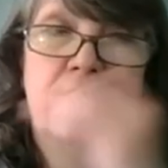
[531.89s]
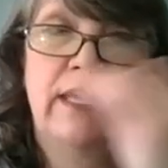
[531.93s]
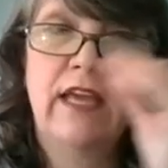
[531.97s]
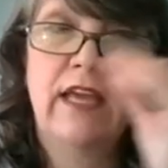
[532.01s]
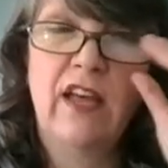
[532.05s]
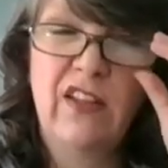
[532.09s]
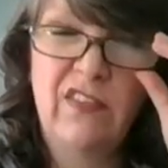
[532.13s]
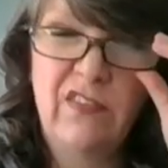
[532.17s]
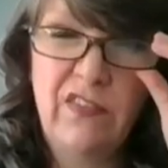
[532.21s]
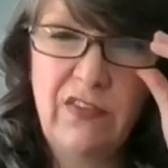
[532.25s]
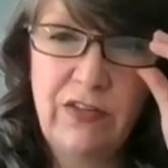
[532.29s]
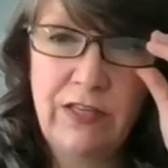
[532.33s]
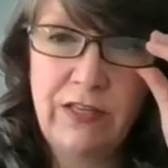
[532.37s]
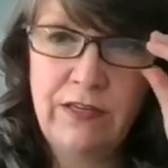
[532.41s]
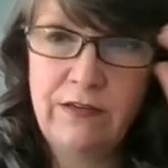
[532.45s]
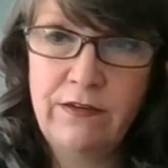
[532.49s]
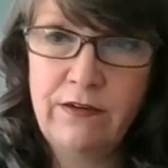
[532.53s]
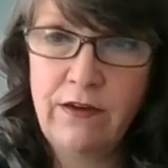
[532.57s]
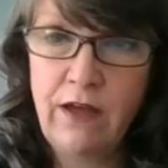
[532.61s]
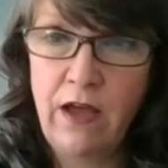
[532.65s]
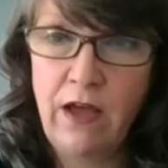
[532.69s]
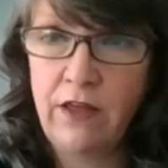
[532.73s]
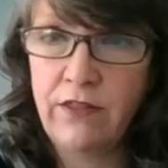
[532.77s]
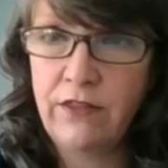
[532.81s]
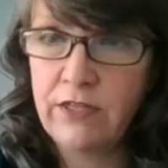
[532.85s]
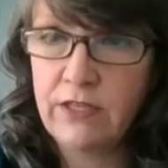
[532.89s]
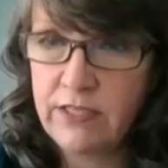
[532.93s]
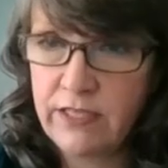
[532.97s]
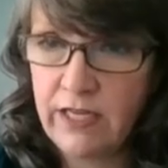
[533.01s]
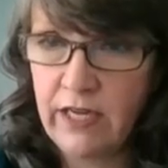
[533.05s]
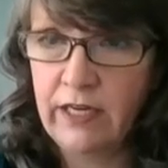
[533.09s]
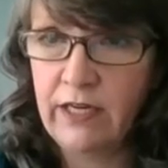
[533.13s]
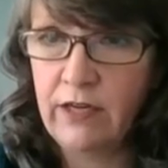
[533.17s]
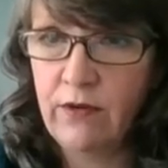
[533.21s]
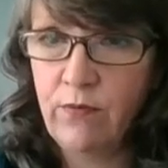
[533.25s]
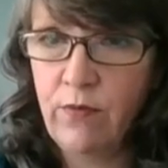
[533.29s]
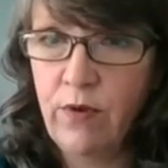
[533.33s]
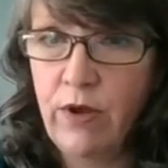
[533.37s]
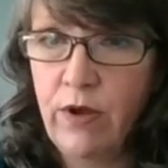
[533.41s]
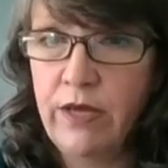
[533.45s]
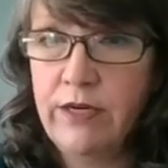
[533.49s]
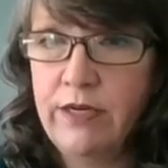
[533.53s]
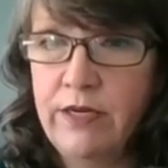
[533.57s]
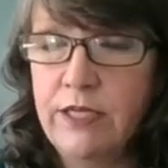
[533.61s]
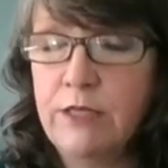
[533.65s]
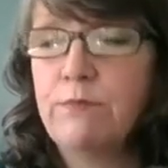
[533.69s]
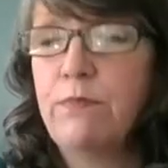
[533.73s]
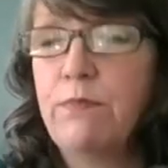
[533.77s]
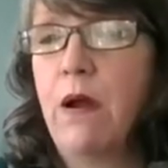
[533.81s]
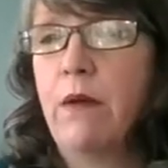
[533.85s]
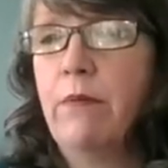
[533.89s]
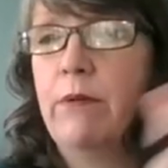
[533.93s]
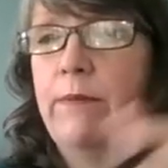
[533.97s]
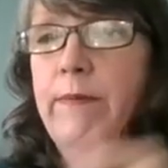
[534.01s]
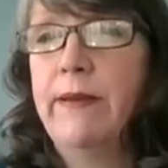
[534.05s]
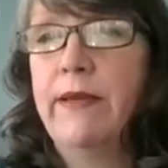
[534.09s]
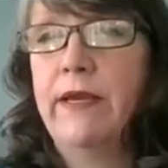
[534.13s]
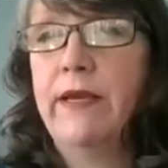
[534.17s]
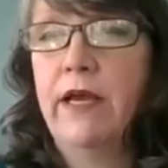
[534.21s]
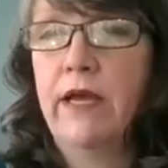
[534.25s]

Kelvin on the second one, it's probably